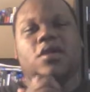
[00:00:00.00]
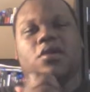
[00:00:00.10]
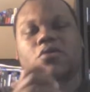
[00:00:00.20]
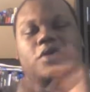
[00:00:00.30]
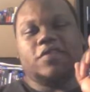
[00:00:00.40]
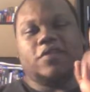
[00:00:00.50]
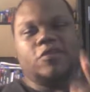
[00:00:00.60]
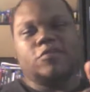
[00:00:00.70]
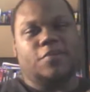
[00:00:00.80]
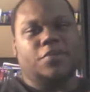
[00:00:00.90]
Go ahead, hit that
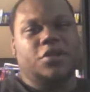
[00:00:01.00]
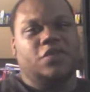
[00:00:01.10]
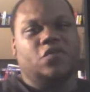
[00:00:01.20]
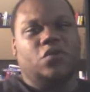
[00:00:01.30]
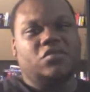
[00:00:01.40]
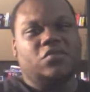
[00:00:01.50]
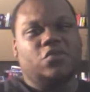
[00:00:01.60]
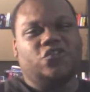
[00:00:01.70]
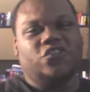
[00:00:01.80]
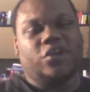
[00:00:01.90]
thumbs up button. If you want to see
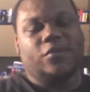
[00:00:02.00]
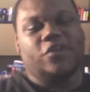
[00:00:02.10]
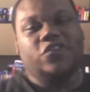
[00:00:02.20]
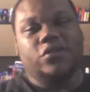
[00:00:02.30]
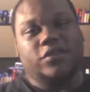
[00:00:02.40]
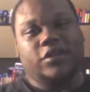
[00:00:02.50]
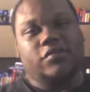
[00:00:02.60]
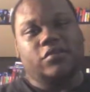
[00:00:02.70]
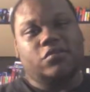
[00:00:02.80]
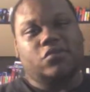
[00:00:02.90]
more, check out my channel. The links in
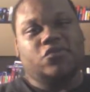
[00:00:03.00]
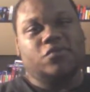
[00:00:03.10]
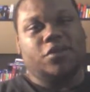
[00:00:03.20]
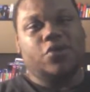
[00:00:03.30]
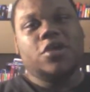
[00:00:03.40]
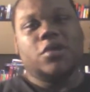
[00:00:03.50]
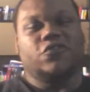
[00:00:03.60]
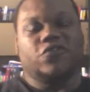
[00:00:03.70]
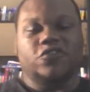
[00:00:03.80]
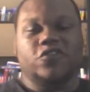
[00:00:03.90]
the description below. And be
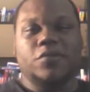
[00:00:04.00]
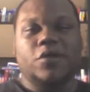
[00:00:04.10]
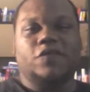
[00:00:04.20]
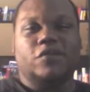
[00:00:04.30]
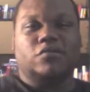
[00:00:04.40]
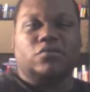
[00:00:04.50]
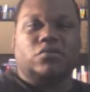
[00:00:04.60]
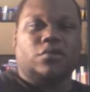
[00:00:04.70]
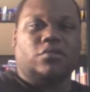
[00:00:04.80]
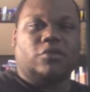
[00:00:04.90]
sure to check me out on Facebook,
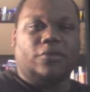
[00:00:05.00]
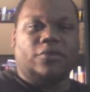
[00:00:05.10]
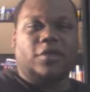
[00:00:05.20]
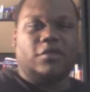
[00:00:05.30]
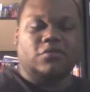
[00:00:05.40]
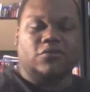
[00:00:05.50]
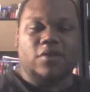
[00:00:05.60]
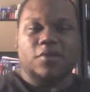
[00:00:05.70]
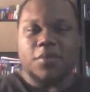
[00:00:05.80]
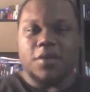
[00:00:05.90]
Twitter, Tumblr,
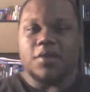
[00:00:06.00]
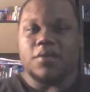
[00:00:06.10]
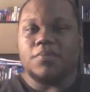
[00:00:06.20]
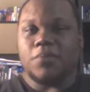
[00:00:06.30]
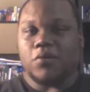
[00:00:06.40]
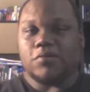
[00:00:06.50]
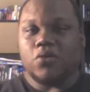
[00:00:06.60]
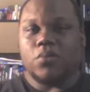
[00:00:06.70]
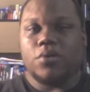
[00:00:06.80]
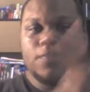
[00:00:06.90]
Instagram, and
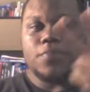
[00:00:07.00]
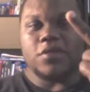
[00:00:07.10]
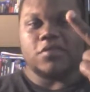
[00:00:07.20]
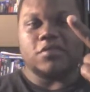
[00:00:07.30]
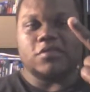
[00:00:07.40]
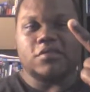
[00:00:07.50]
Periscope. Peace.